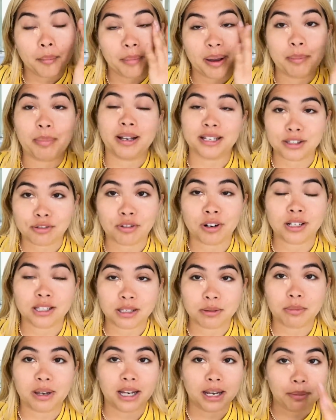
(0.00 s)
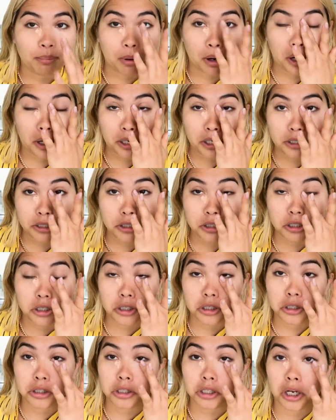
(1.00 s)
my best friend's a makeup
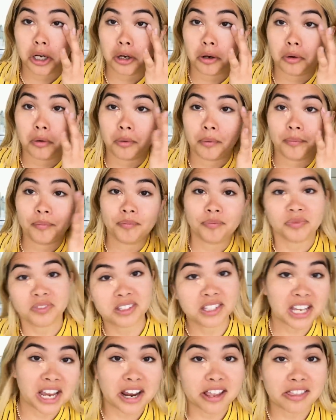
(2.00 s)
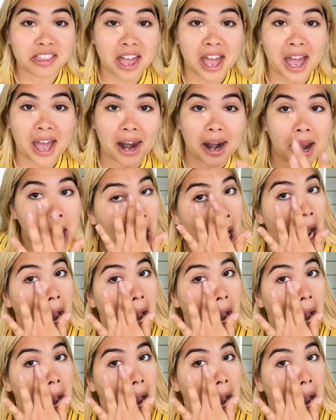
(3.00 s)
artist, so take that.